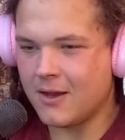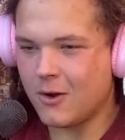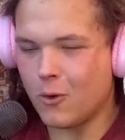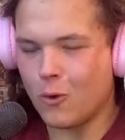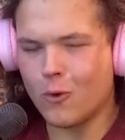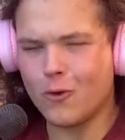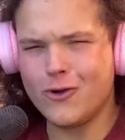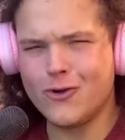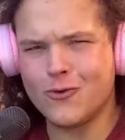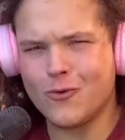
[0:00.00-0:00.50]

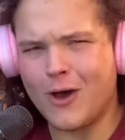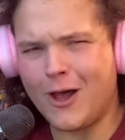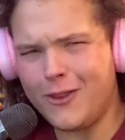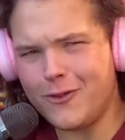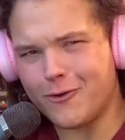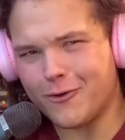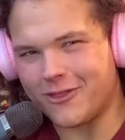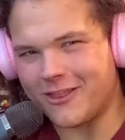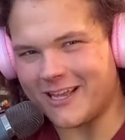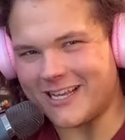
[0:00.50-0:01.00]
Or do
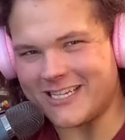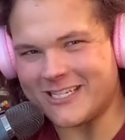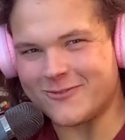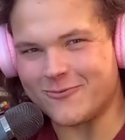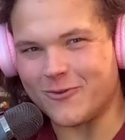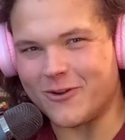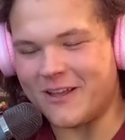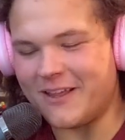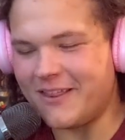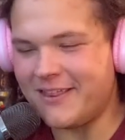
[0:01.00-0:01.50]
other things
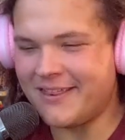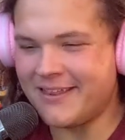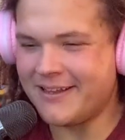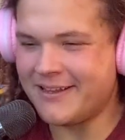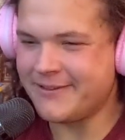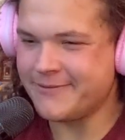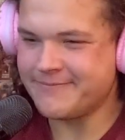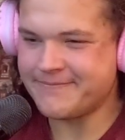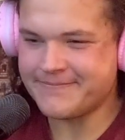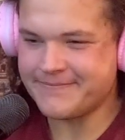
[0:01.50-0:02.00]
with.
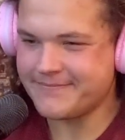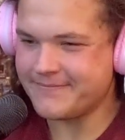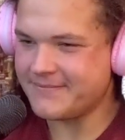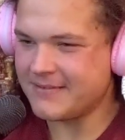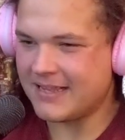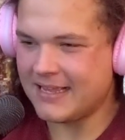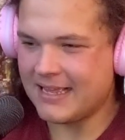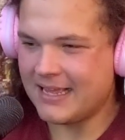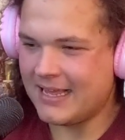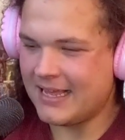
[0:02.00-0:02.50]

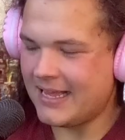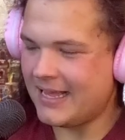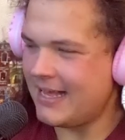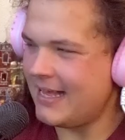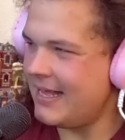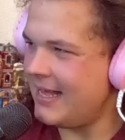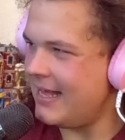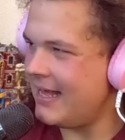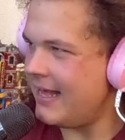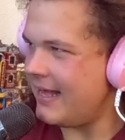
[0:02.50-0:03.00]

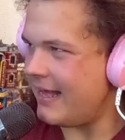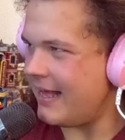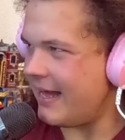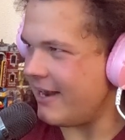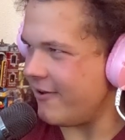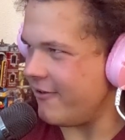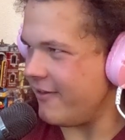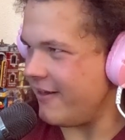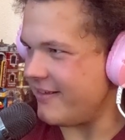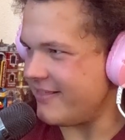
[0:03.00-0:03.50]
I
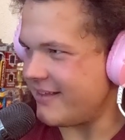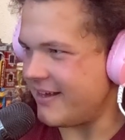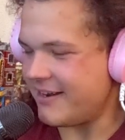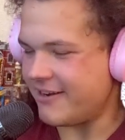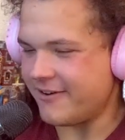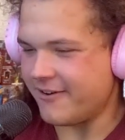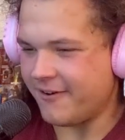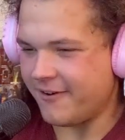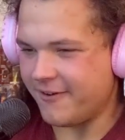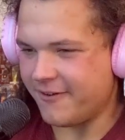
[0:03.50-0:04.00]
don't like that
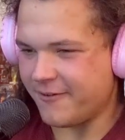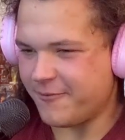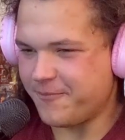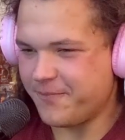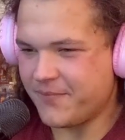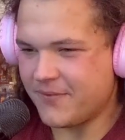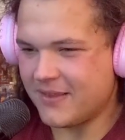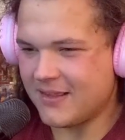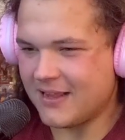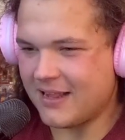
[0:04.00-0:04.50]
at all.
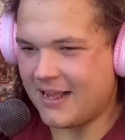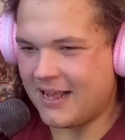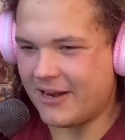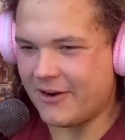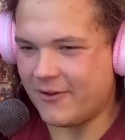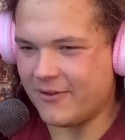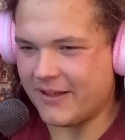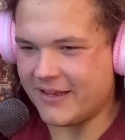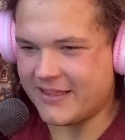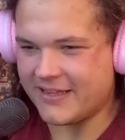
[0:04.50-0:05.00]

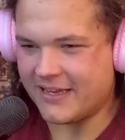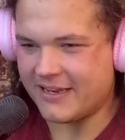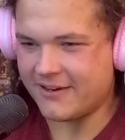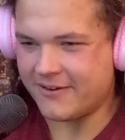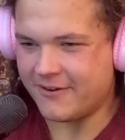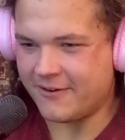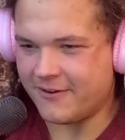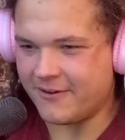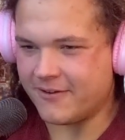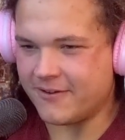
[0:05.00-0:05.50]

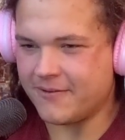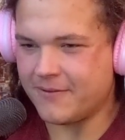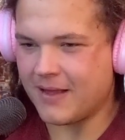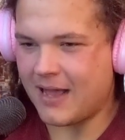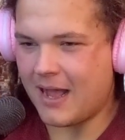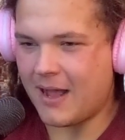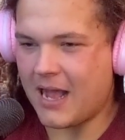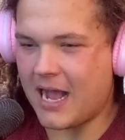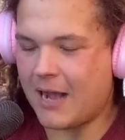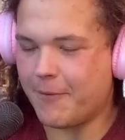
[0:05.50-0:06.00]

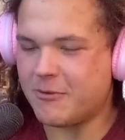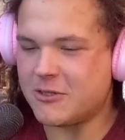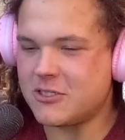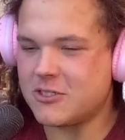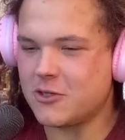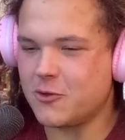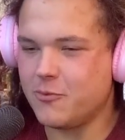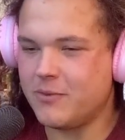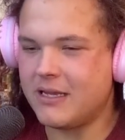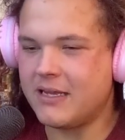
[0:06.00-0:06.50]
I'm
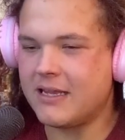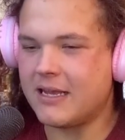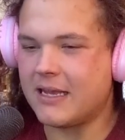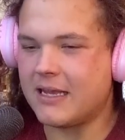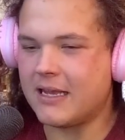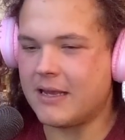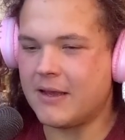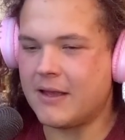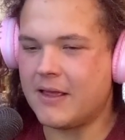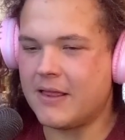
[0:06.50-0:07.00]
assuming
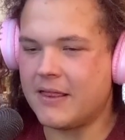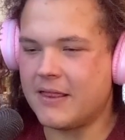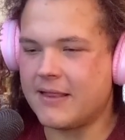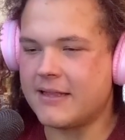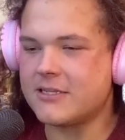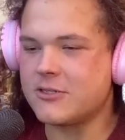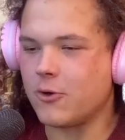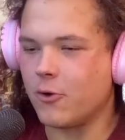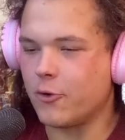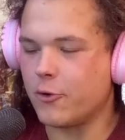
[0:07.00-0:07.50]

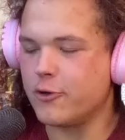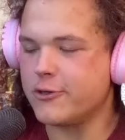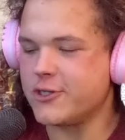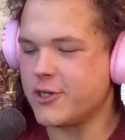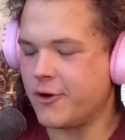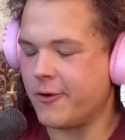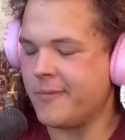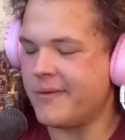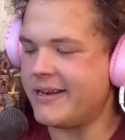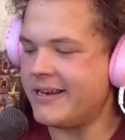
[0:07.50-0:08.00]
this older
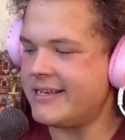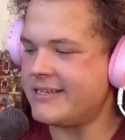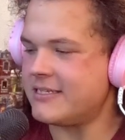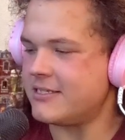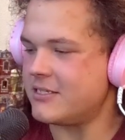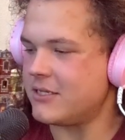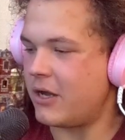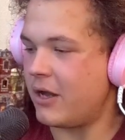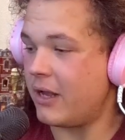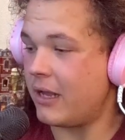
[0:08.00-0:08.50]
gentleman
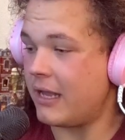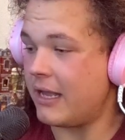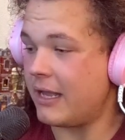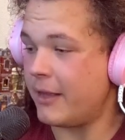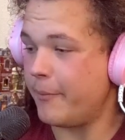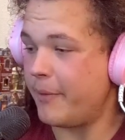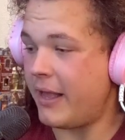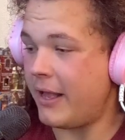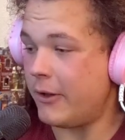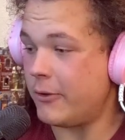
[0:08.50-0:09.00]
isn't talking
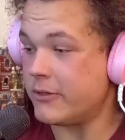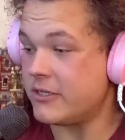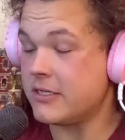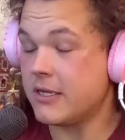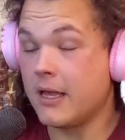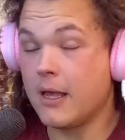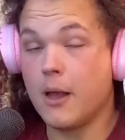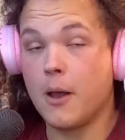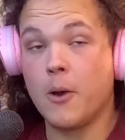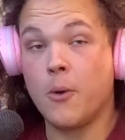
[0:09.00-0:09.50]
about
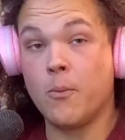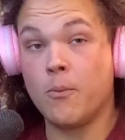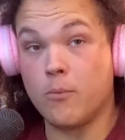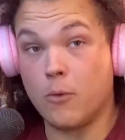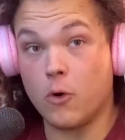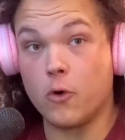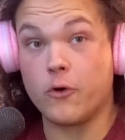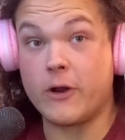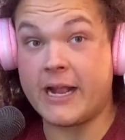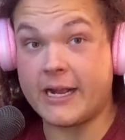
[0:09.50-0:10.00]

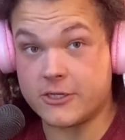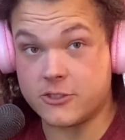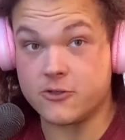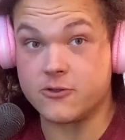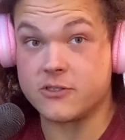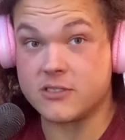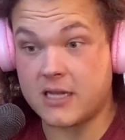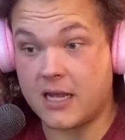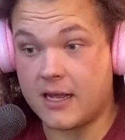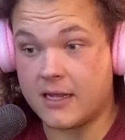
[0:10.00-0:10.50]
more
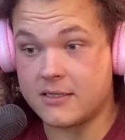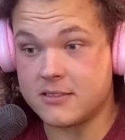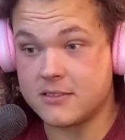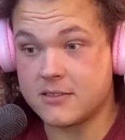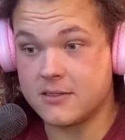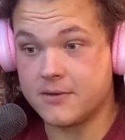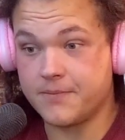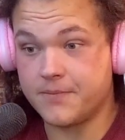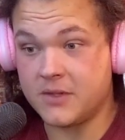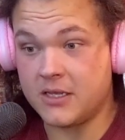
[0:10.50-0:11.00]
exercise.